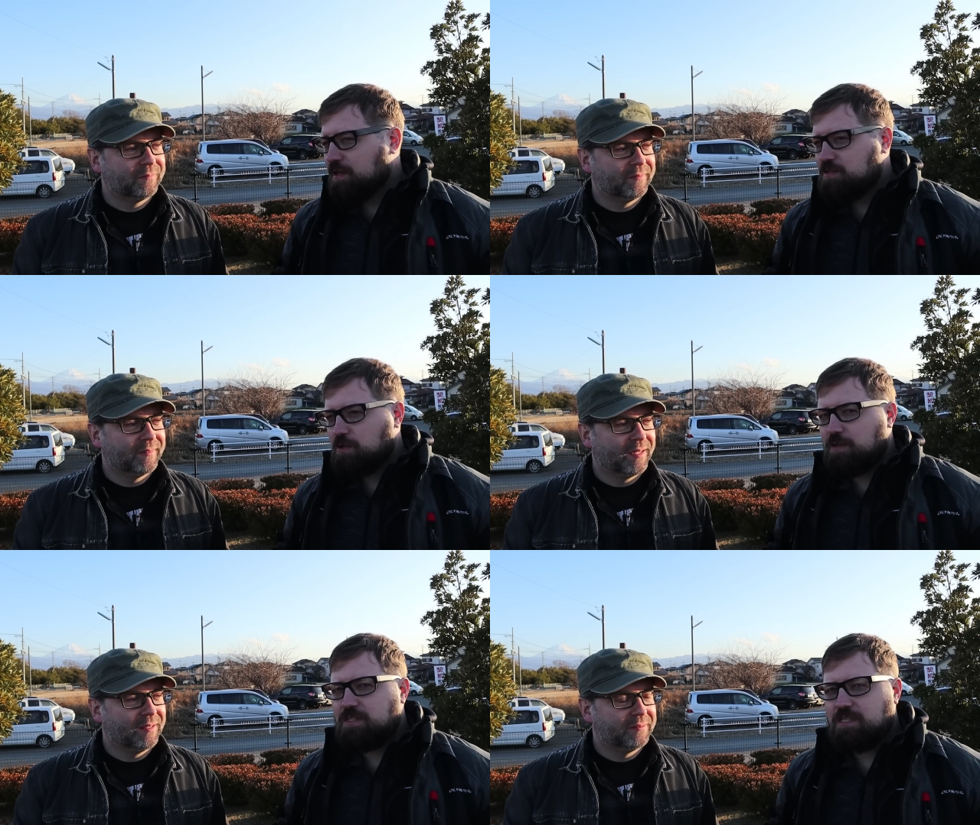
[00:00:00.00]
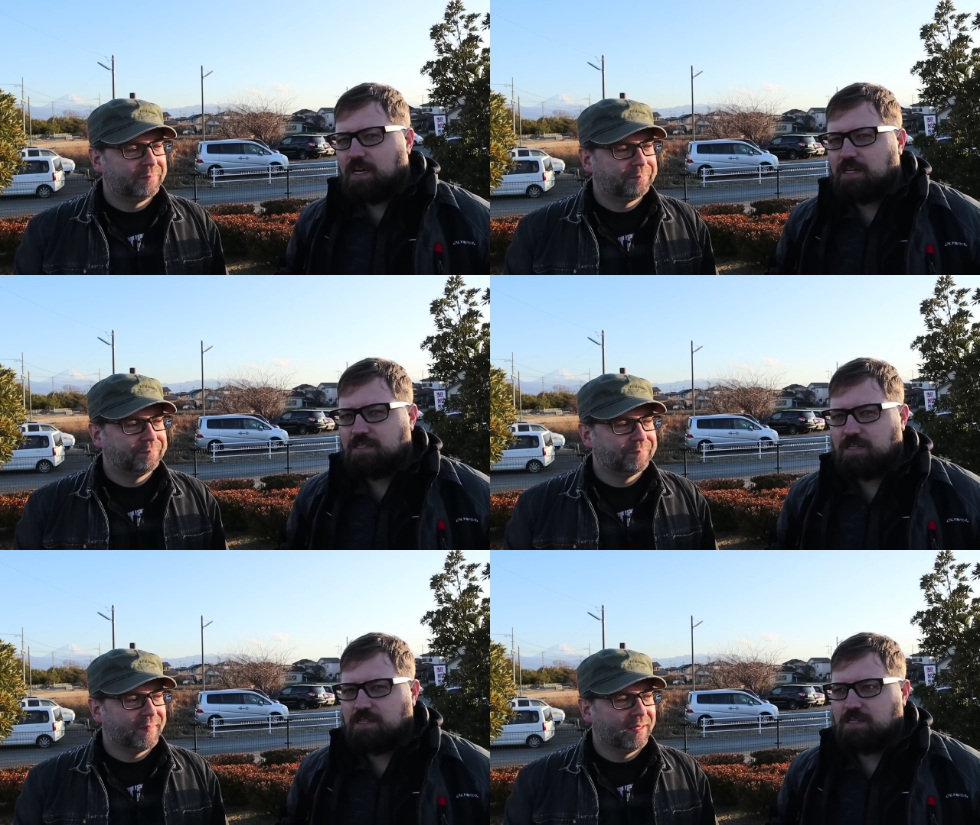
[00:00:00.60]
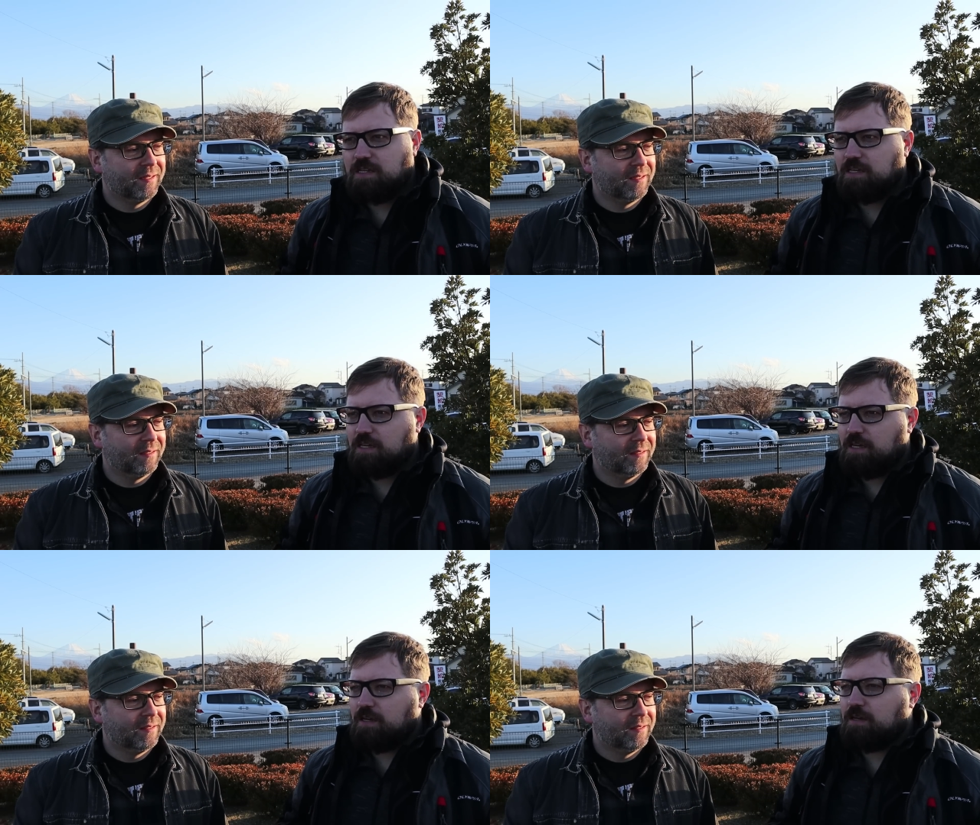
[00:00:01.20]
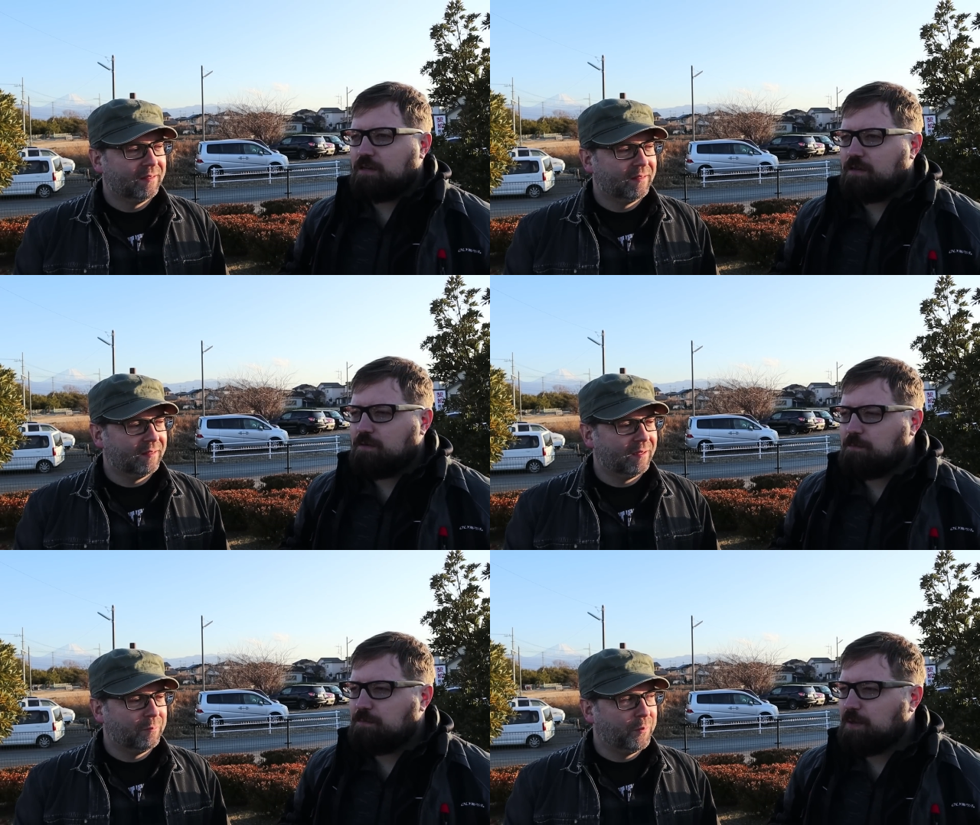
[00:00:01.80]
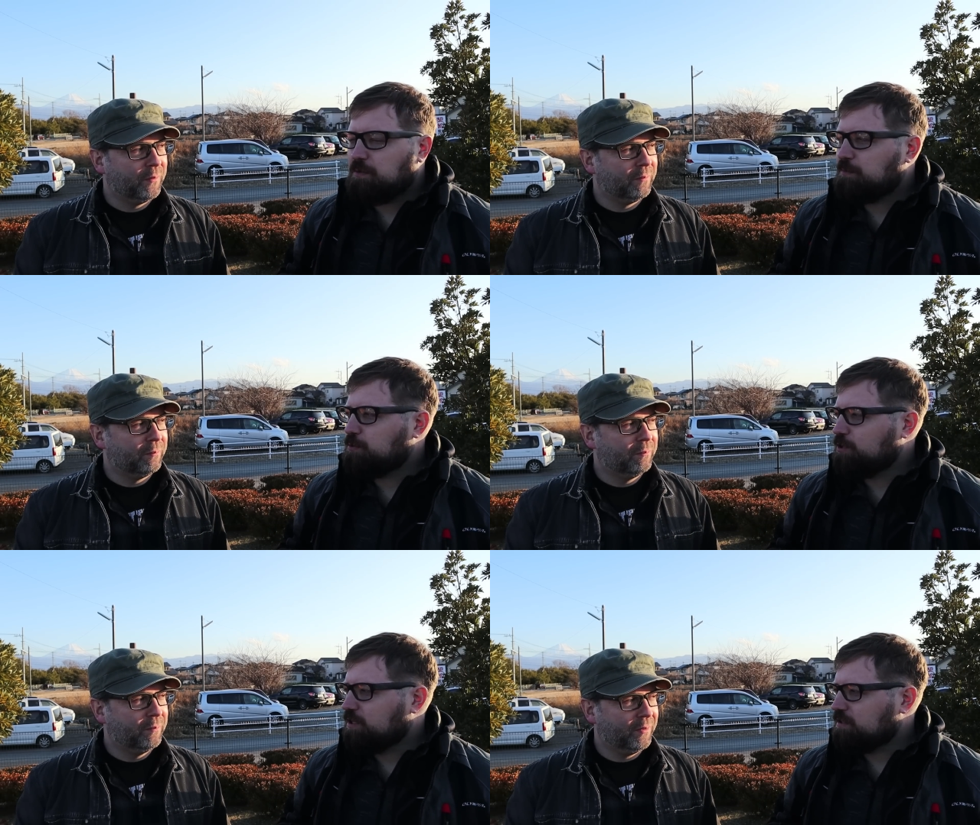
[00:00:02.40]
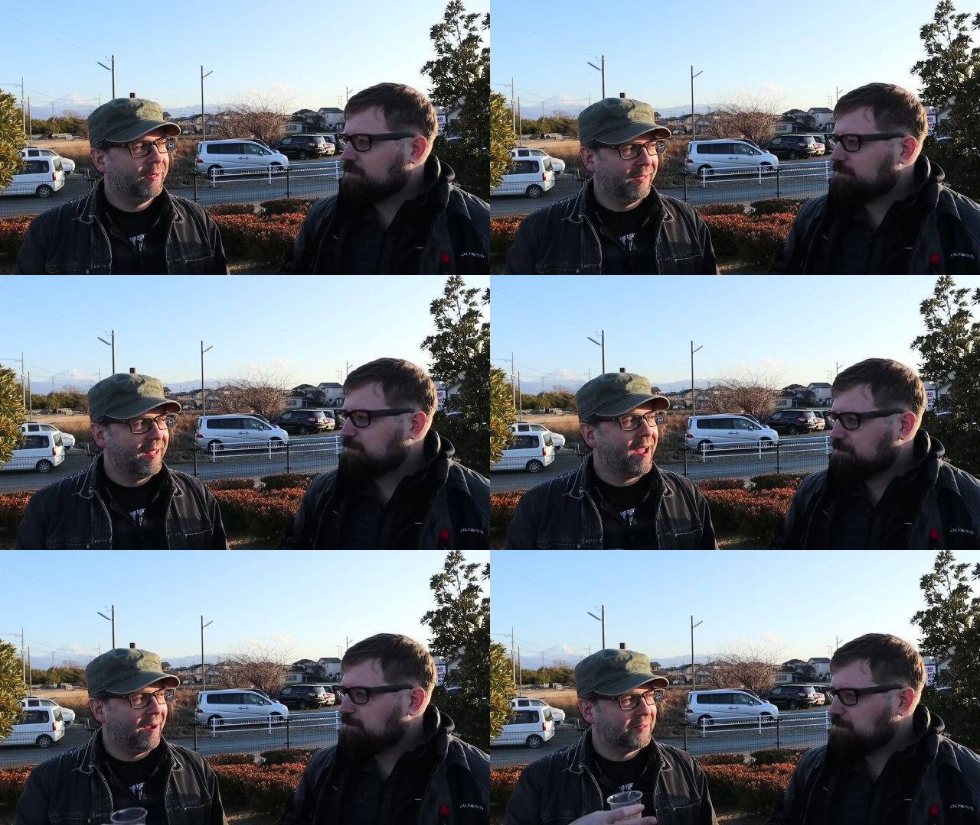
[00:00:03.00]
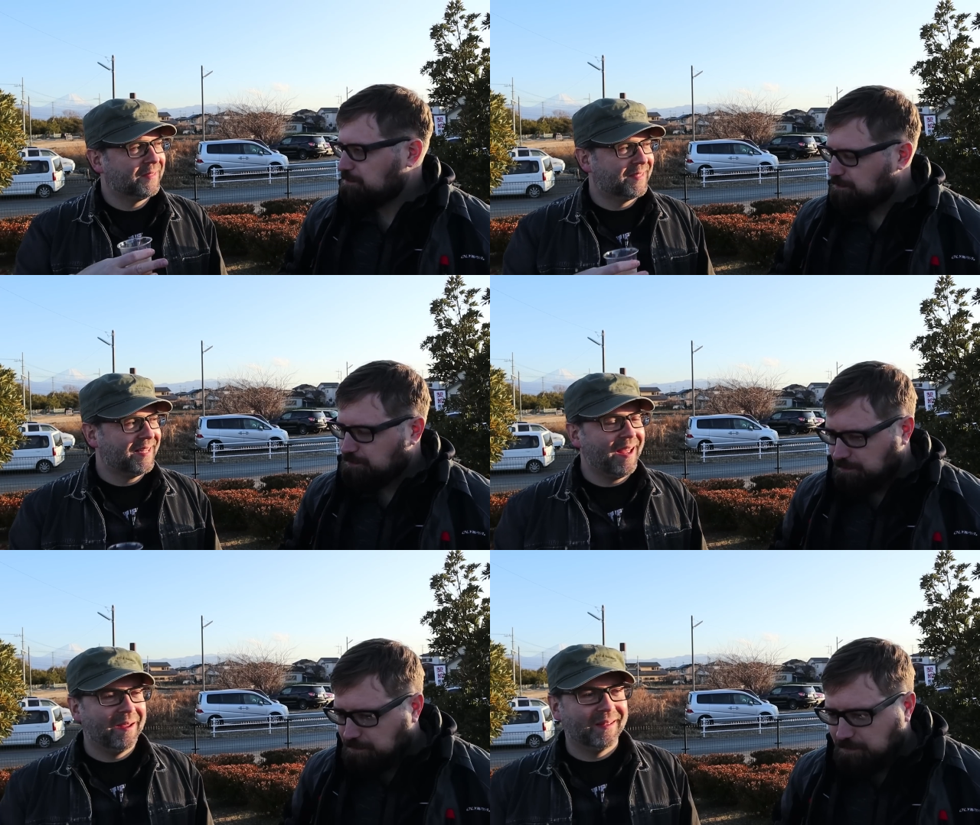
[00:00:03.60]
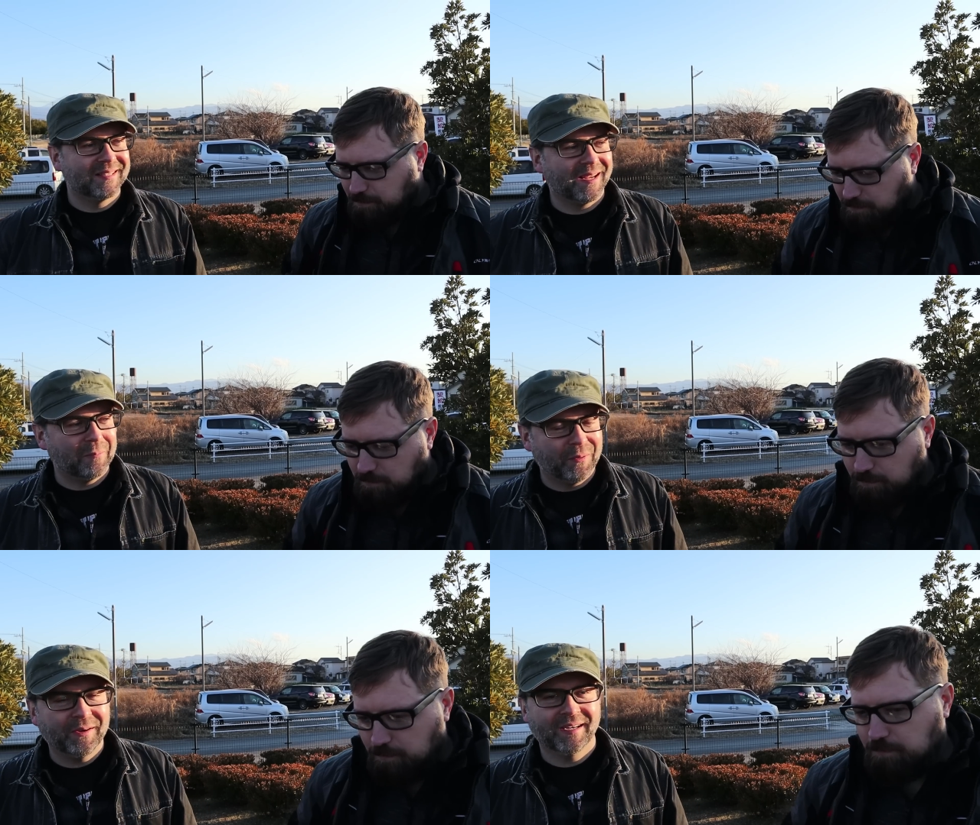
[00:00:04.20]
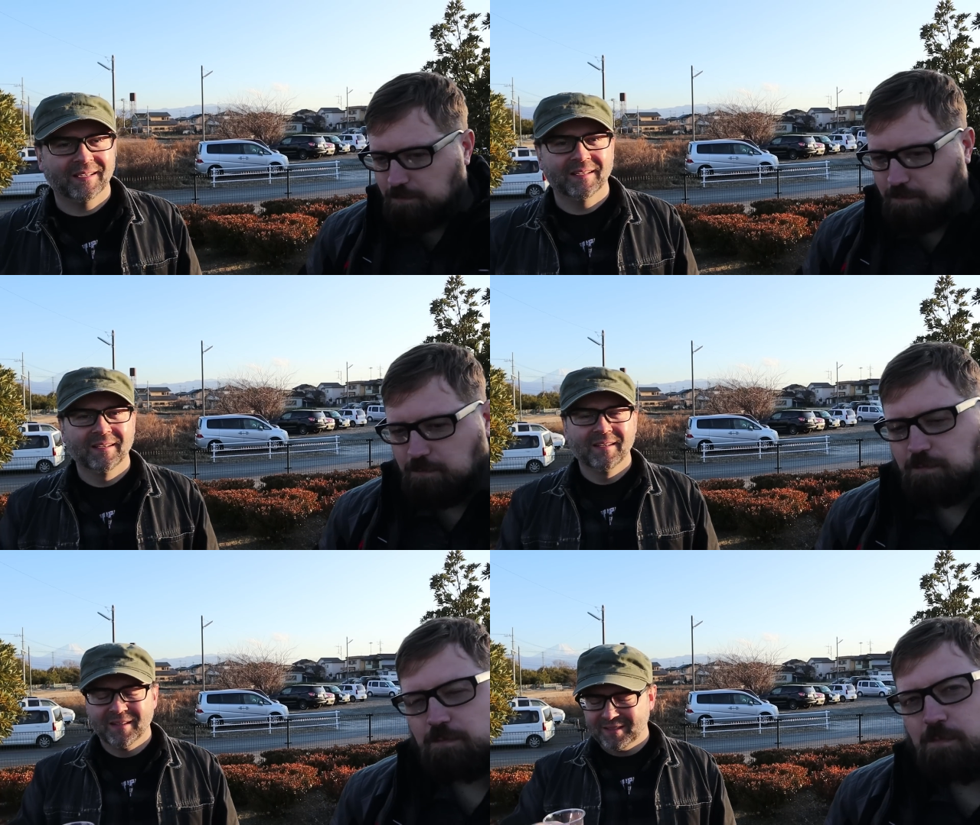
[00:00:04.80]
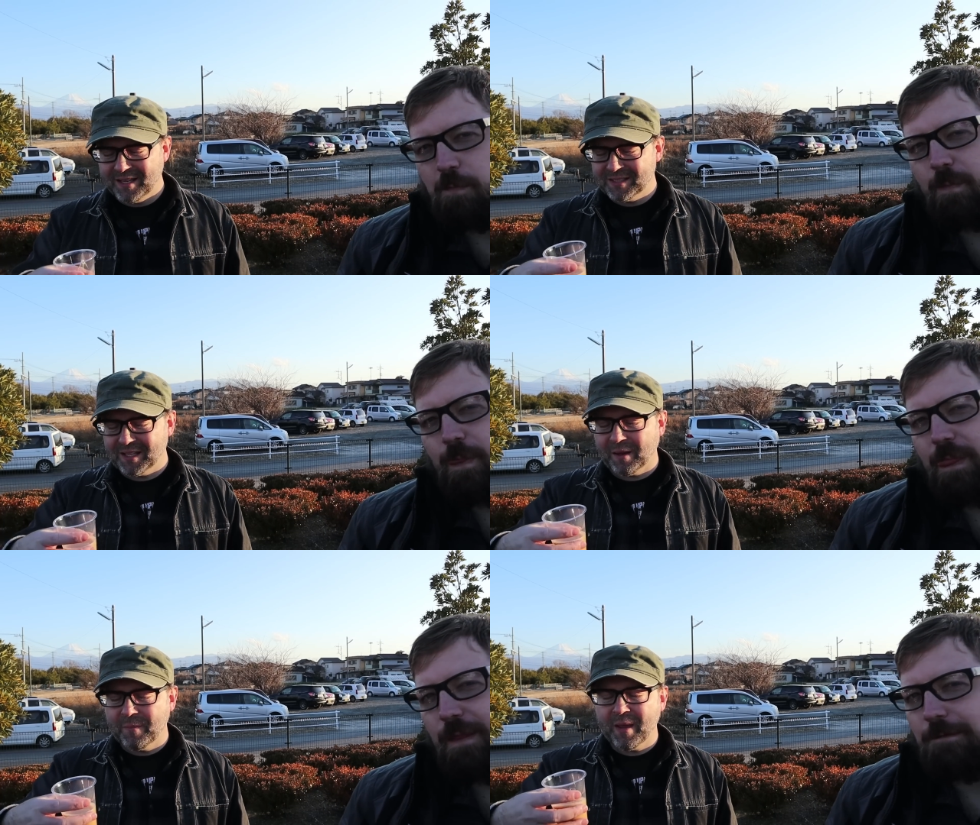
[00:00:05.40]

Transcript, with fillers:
Speaker 1: So this kind of tastes like a, a maple pudding. Pudding, yeah, I was gonna say, it's like a pudding. Tastes like a